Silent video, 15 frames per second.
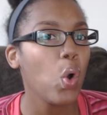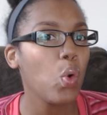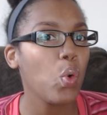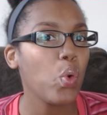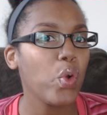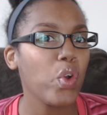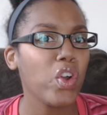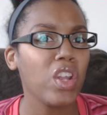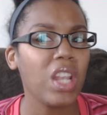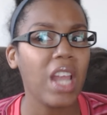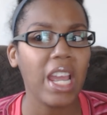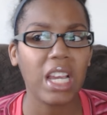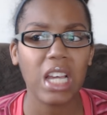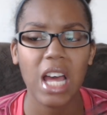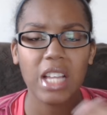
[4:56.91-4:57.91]
or
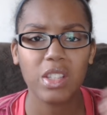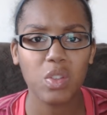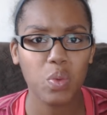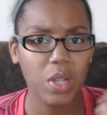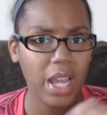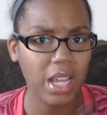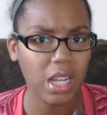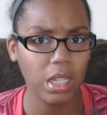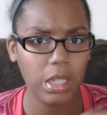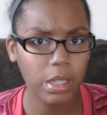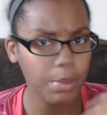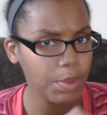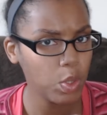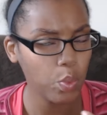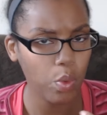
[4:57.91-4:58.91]
like I do like a
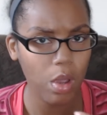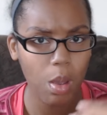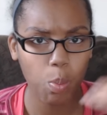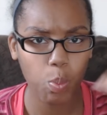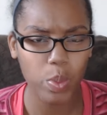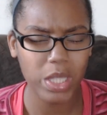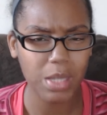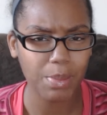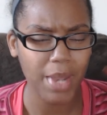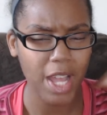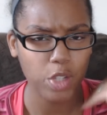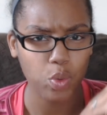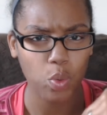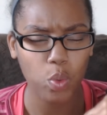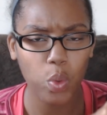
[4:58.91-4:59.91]
lip scrub with some
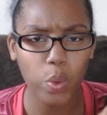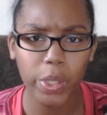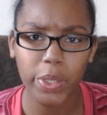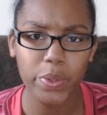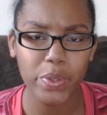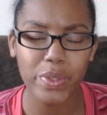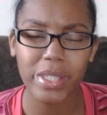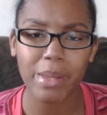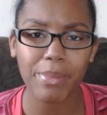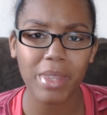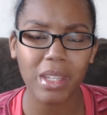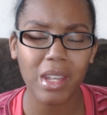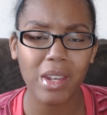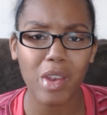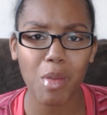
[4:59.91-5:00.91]
natural oils or
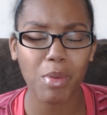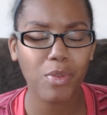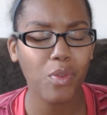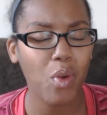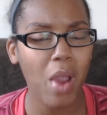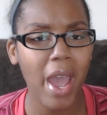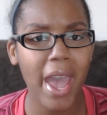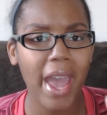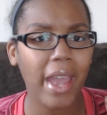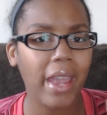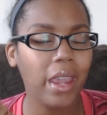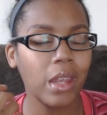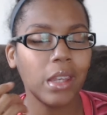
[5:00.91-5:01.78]
something in there before I add